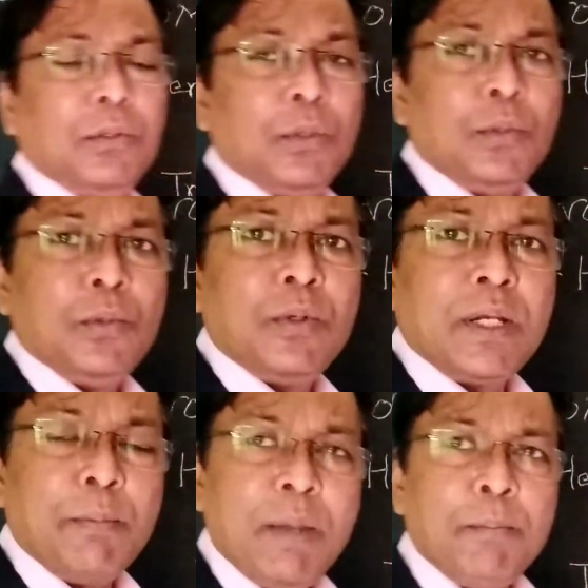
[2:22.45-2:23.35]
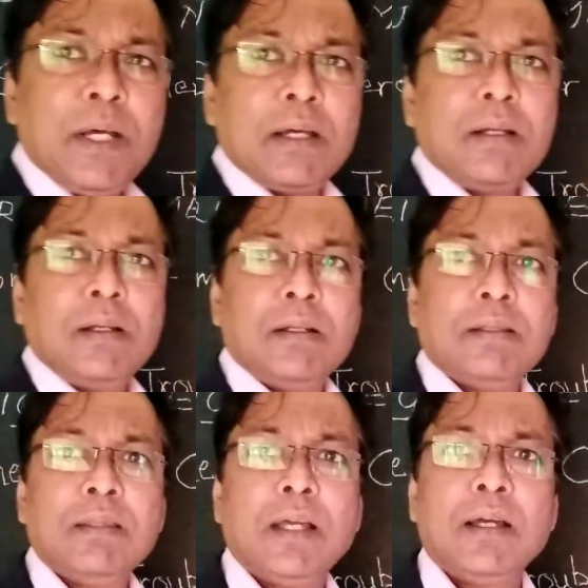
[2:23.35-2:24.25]
To remember
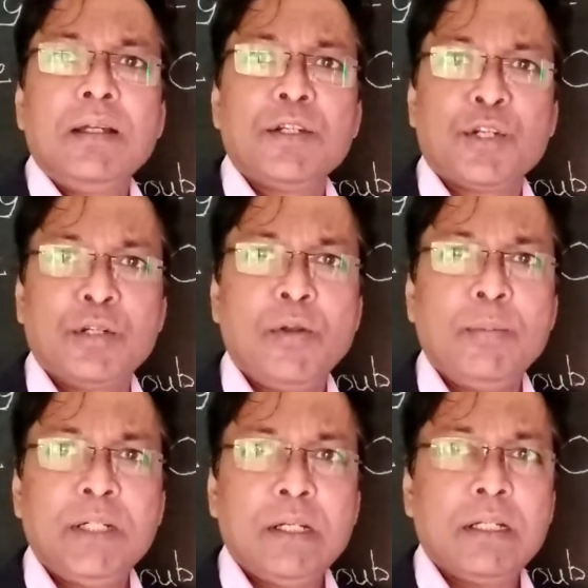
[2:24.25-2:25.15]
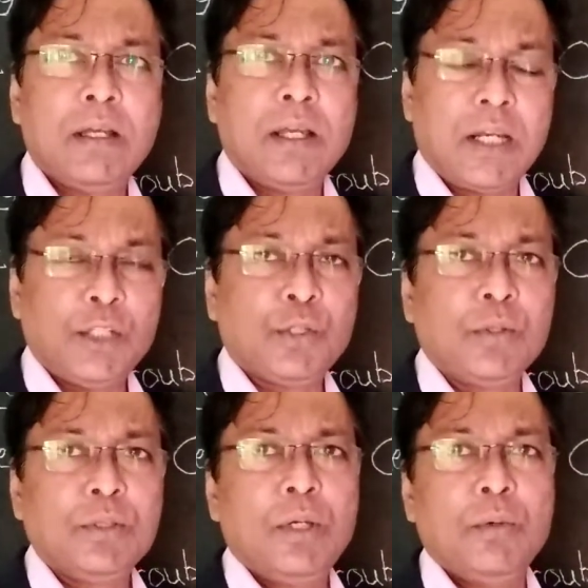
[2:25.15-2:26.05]
the trigonometric
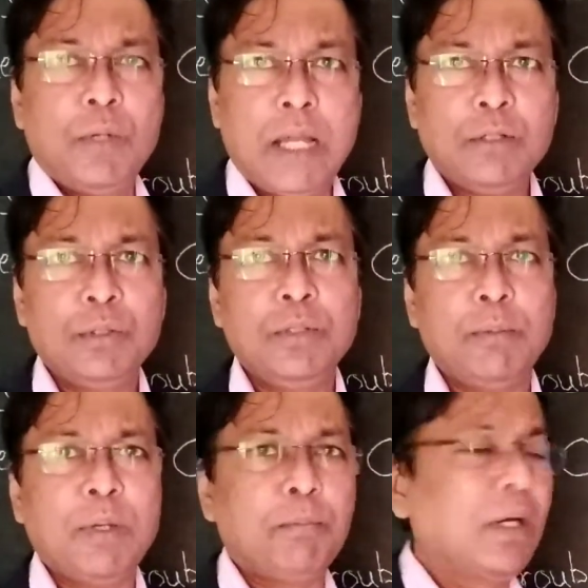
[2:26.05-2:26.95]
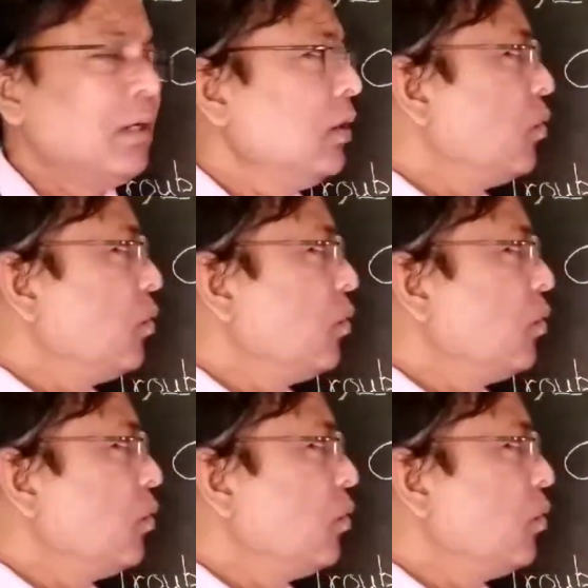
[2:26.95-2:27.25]
ratios, we have to remember